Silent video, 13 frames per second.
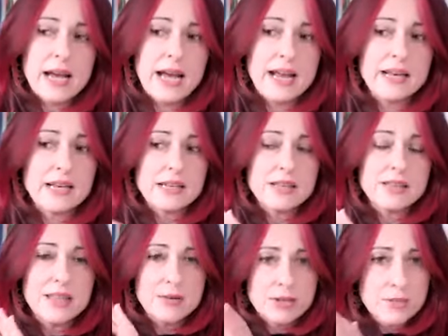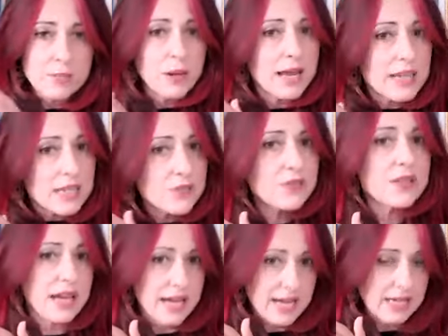And there is a place for
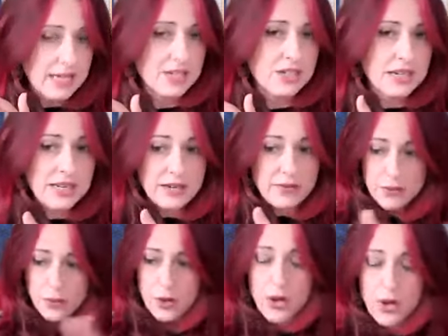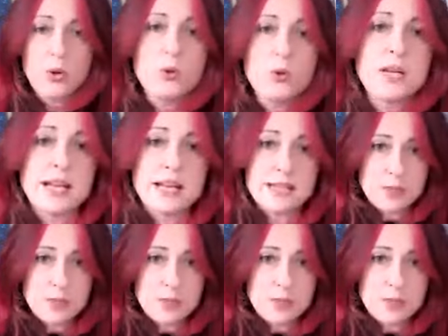that actually. If you're holding a